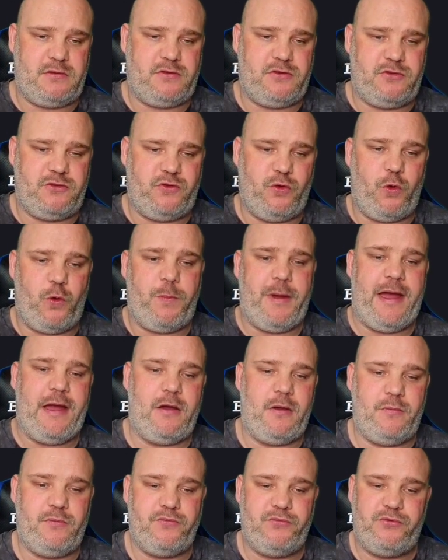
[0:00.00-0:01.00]
talk about
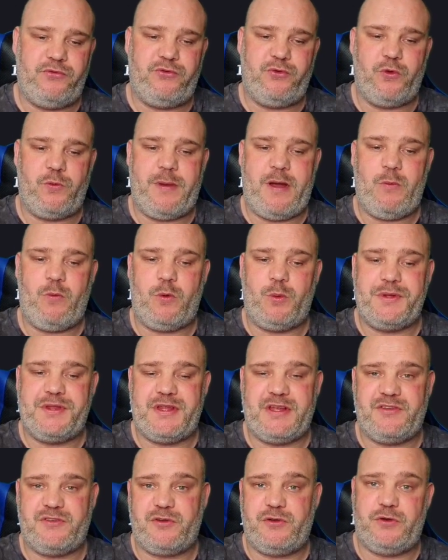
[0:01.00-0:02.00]
them, talk about what we
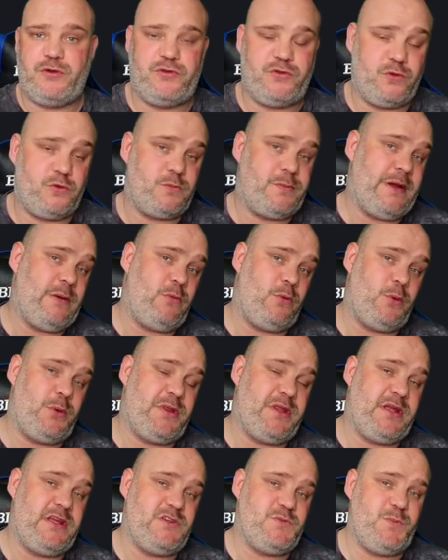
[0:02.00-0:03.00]
think is good, talk about what we
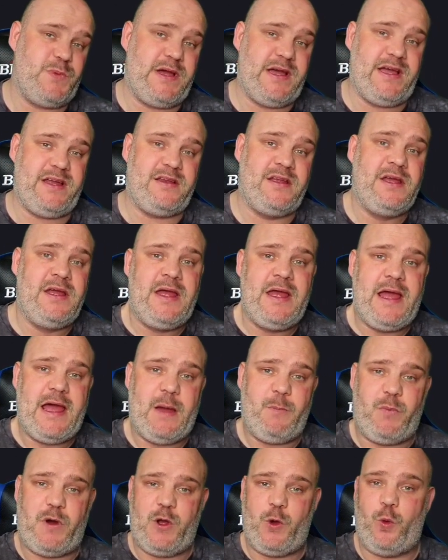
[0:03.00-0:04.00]
think is bad,
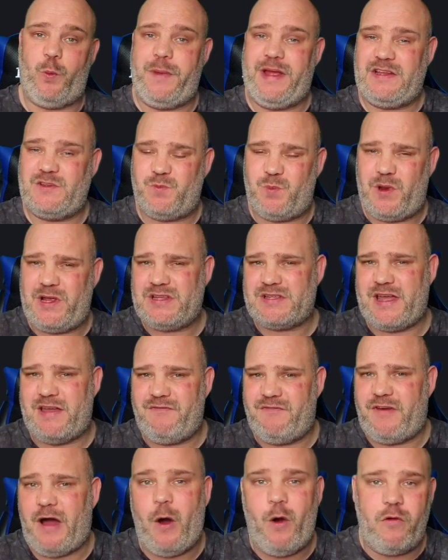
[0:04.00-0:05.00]
and by all means please get
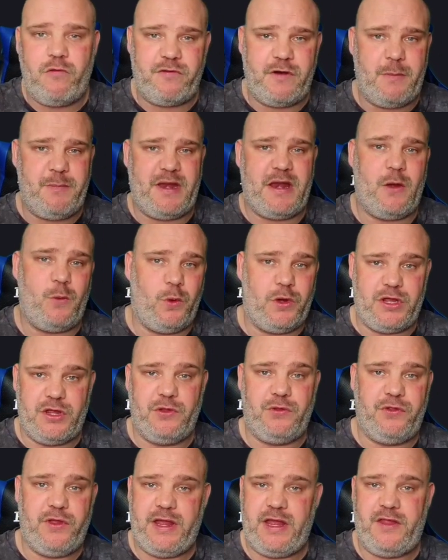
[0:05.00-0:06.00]
involved, let me know what
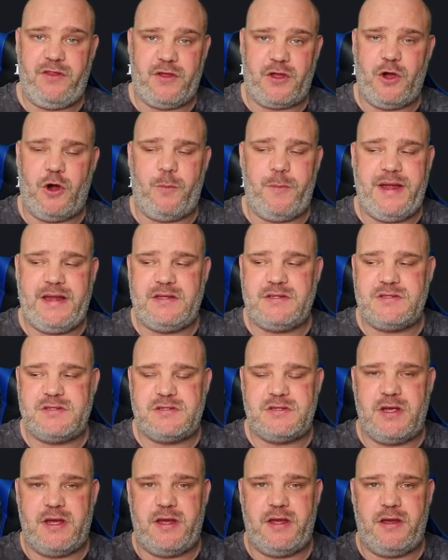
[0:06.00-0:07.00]
you think in the
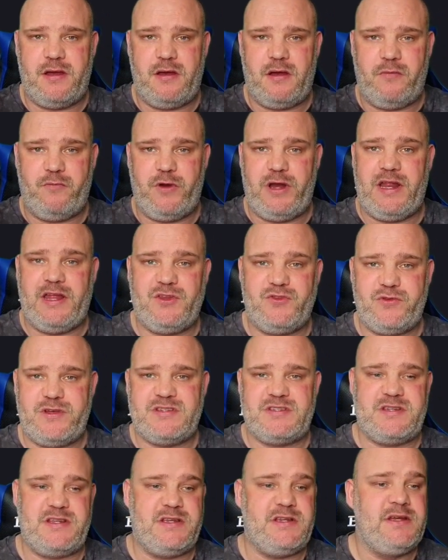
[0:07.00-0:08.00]
comments. I'm really
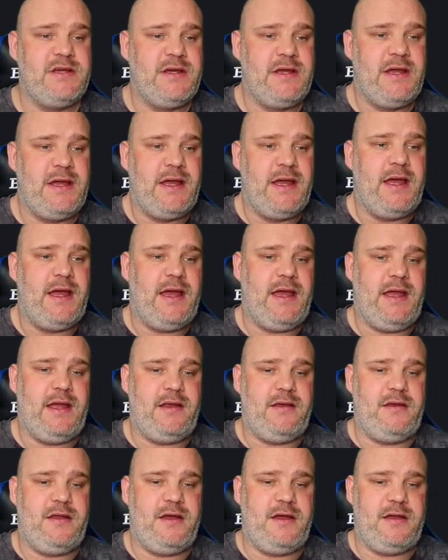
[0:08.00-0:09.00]
interested.
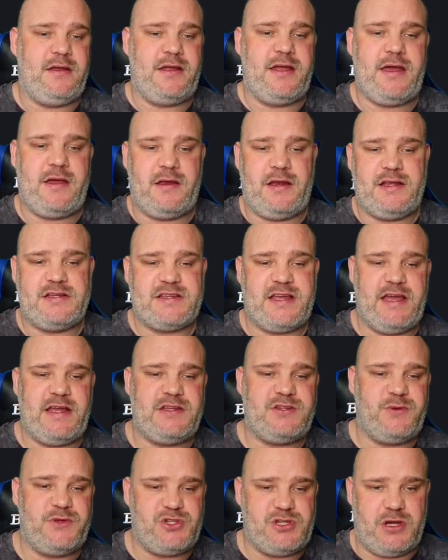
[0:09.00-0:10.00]
And yeah, let's get
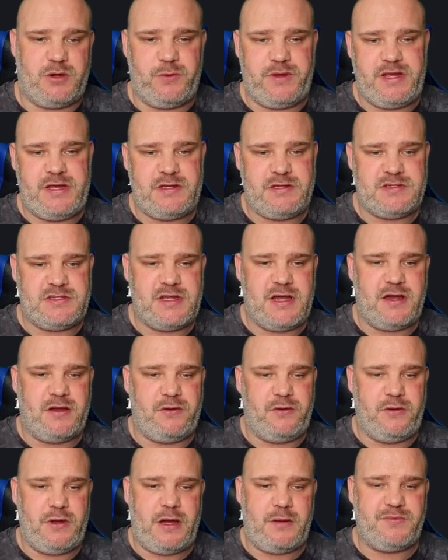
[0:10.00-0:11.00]
into it, shall we? So,
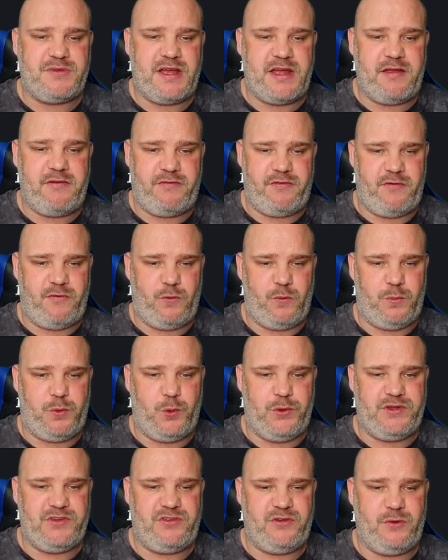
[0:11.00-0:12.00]
update
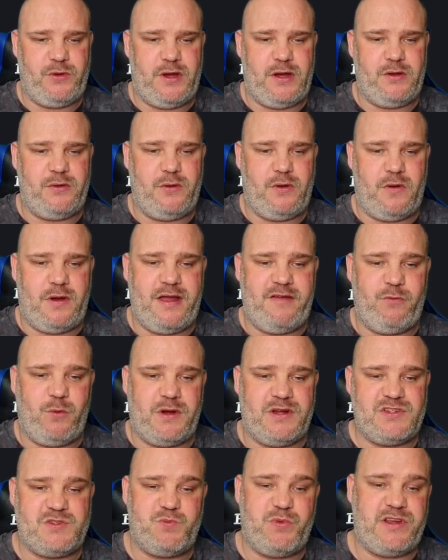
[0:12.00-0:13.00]
4.20. Hi
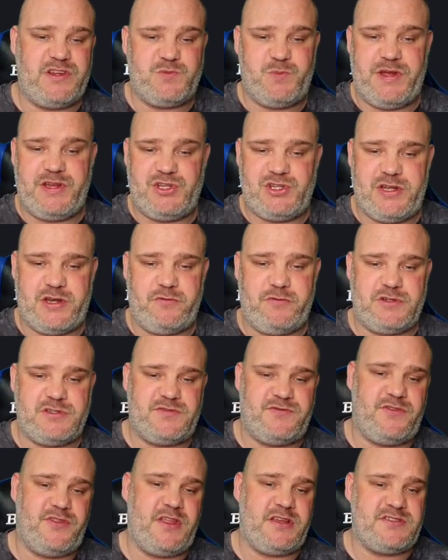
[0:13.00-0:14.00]
everyone, spring's been
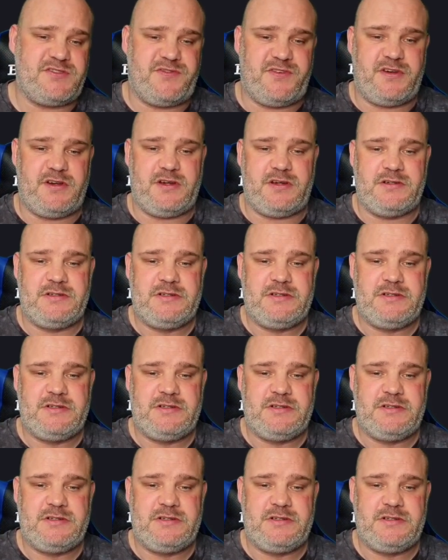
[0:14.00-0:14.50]
generous thus far